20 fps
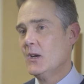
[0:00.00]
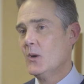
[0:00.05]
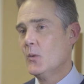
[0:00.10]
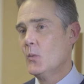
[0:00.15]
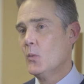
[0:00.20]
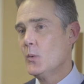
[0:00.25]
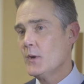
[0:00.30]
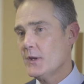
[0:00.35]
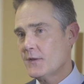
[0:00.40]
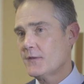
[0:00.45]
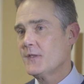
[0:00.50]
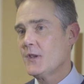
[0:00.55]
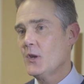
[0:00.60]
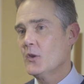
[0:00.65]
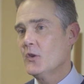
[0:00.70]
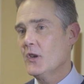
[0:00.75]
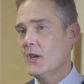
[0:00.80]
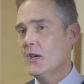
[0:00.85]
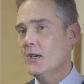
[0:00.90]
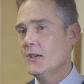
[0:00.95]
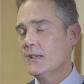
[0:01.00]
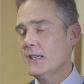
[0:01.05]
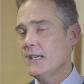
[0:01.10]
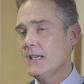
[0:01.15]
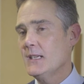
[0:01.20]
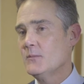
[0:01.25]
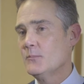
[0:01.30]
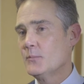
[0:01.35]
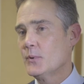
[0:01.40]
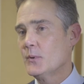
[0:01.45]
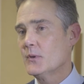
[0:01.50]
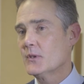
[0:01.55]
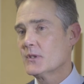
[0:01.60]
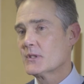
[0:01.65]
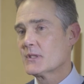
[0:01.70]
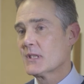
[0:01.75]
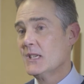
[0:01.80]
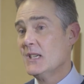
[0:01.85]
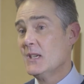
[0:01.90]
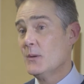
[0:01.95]
with fewer
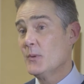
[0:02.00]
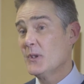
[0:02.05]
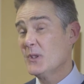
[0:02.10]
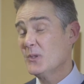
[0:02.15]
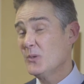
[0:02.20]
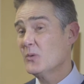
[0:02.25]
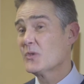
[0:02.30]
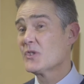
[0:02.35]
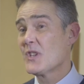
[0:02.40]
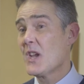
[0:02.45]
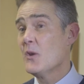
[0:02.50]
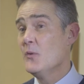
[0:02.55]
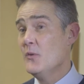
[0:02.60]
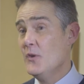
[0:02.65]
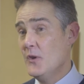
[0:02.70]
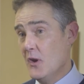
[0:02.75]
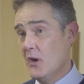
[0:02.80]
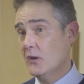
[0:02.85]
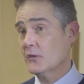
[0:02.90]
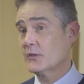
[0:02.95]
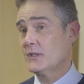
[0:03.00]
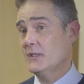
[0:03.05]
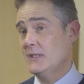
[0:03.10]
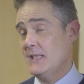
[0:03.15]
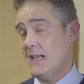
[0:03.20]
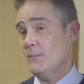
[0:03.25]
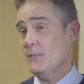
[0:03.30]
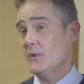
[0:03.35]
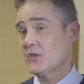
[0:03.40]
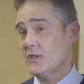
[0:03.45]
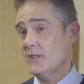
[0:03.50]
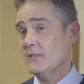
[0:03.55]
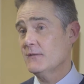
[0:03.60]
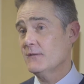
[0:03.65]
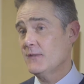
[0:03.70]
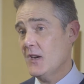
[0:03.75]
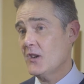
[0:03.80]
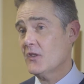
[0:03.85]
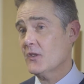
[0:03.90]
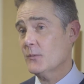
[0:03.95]
inputs, but also not to damage the
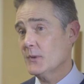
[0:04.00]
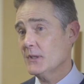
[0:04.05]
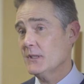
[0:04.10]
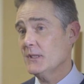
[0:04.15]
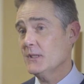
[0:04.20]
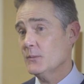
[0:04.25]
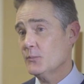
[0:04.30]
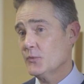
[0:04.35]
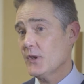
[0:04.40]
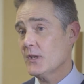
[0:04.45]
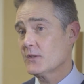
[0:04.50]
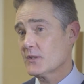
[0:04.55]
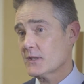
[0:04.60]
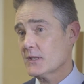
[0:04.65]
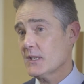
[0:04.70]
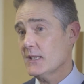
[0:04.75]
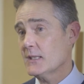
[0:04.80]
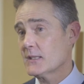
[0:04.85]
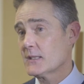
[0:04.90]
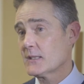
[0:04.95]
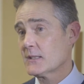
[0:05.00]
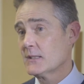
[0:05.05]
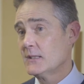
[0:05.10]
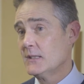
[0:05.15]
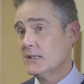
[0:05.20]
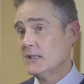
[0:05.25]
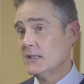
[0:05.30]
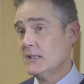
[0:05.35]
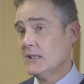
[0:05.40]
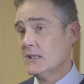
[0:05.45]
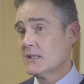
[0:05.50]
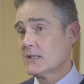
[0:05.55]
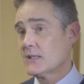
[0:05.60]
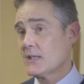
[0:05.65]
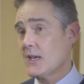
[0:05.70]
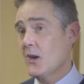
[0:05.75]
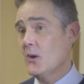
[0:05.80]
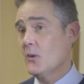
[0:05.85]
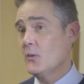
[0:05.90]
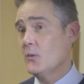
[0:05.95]
environment in the process.
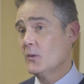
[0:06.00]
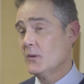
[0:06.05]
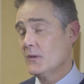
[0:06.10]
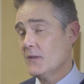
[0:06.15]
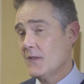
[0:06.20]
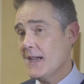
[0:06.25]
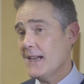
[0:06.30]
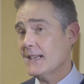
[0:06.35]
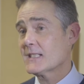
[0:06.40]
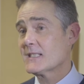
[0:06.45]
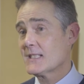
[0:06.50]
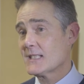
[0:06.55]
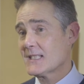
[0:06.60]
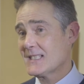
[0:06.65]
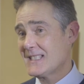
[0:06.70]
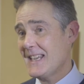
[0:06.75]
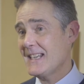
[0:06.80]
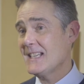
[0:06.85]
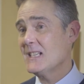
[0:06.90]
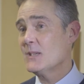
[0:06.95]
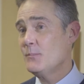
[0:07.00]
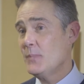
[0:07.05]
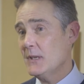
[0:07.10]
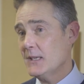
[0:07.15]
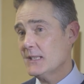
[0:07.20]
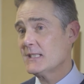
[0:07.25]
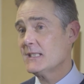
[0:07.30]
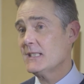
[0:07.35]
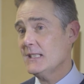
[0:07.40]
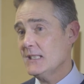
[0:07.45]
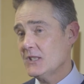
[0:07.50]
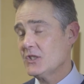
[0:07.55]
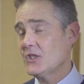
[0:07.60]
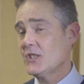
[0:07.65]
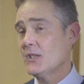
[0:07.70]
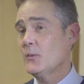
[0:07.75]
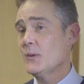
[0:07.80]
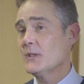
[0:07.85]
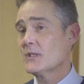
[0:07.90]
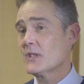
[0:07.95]
So that sustainability
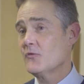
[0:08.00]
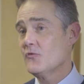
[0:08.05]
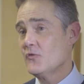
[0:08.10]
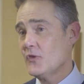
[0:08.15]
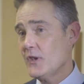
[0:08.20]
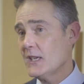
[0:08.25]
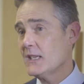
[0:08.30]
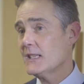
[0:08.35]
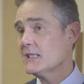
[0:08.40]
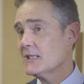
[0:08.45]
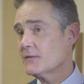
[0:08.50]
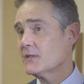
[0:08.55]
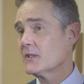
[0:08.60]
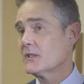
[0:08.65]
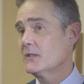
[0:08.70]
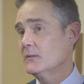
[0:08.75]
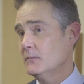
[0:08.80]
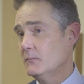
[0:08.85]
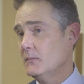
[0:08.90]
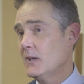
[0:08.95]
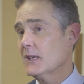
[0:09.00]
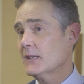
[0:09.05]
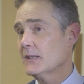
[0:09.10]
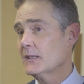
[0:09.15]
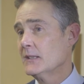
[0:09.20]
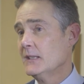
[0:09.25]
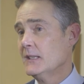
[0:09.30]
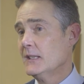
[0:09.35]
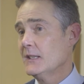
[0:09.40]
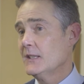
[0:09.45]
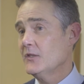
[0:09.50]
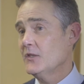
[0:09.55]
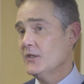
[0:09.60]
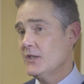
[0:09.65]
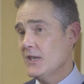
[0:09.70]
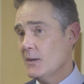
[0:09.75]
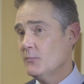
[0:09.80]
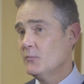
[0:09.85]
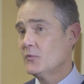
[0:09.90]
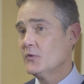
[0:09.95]
issue is a really difficult one. There are a
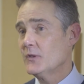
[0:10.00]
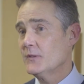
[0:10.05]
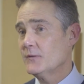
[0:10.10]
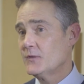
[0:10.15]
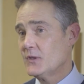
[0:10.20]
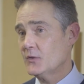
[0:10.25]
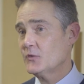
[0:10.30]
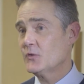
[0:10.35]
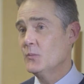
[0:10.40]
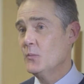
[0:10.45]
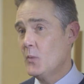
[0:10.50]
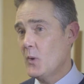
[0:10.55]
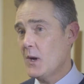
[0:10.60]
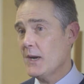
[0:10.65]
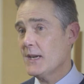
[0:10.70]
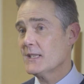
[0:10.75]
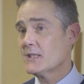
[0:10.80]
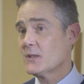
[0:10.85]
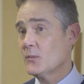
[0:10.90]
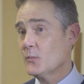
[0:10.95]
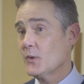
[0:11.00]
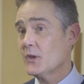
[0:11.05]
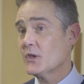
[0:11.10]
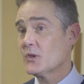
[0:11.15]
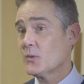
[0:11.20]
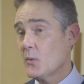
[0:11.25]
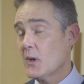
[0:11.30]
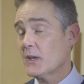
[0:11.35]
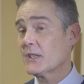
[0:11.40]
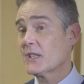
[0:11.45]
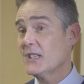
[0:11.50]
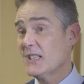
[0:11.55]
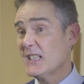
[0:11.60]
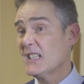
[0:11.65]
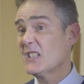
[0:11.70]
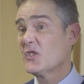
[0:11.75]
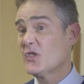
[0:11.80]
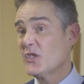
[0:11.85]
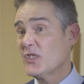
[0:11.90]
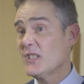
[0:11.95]
number of different ways in which one can
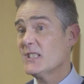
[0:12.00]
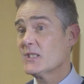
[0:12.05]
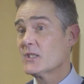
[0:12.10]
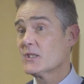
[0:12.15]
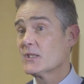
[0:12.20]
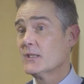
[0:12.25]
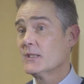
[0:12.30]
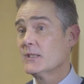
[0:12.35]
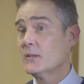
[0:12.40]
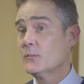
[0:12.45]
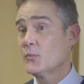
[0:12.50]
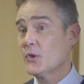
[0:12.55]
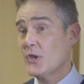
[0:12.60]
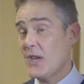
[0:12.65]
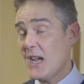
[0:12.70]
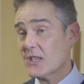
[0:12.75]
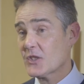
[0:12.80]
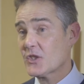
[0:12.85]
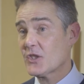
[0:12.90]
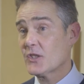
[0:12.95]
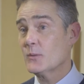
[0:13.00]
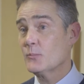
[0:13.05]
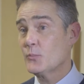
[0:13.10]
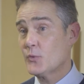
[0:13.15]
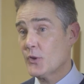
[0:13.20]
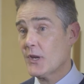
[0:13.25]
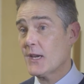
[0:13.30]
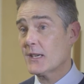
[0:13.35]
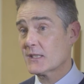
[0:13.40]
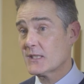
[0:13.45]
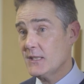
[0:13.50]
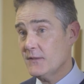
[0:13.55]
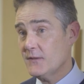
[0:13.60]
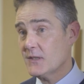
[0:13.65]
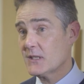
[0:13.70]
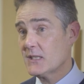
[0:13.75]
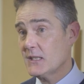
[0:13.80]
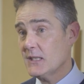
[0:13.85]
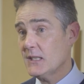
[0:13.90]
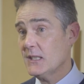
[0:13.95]
increase production and
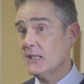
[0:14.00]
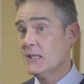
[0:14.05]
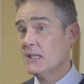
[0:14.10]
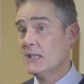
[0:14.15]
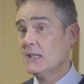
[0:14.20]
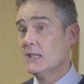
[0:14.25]
productivity,